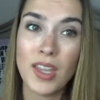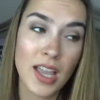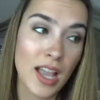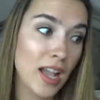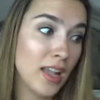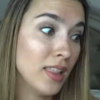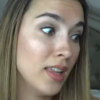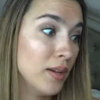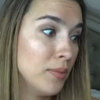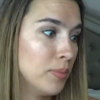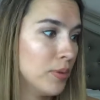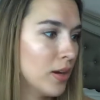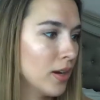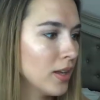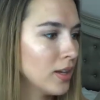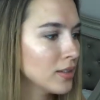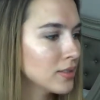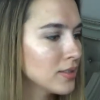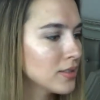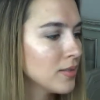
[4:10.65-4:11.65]
highlight
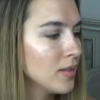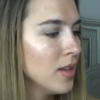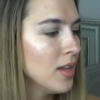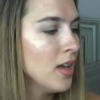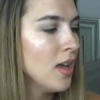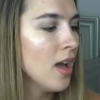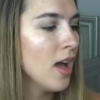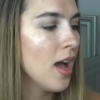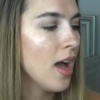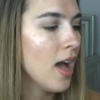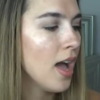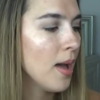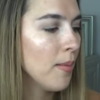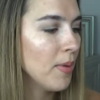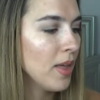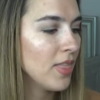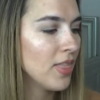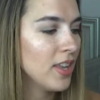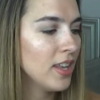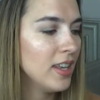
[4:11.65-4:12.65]
products.
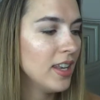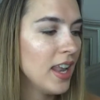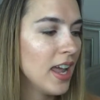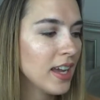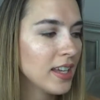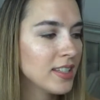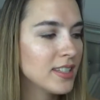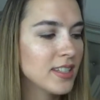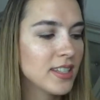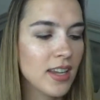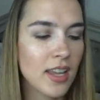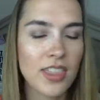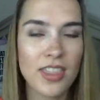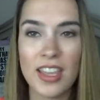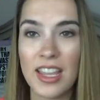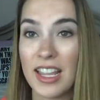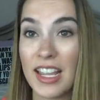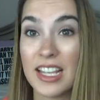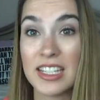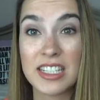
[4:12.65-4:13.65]
Um, the next
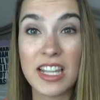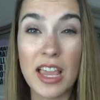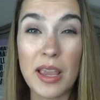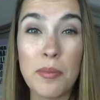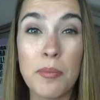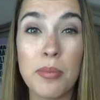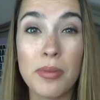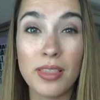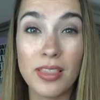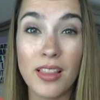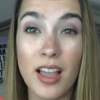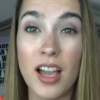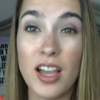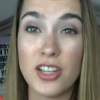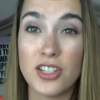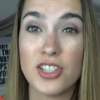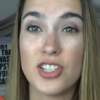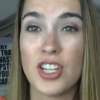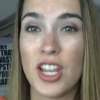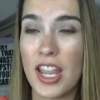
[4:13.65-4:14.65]
thing is a
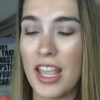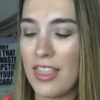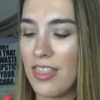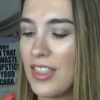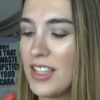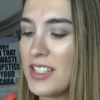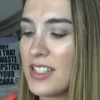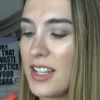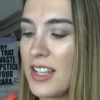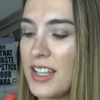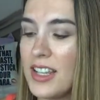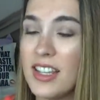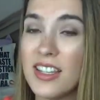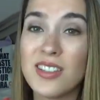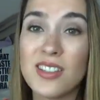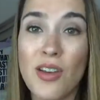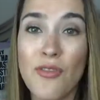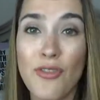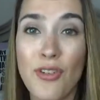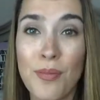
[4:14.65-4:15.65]
blush, and this
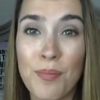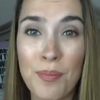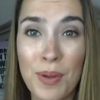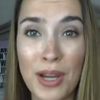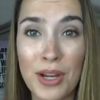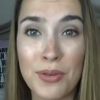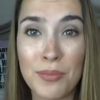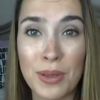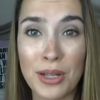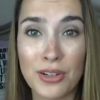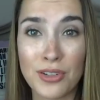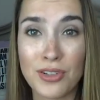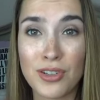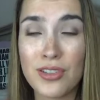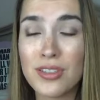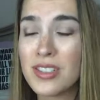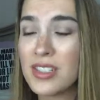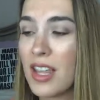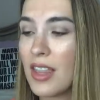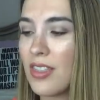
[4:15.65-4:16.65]
is from Bare
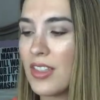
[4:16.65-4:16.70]
Minerals.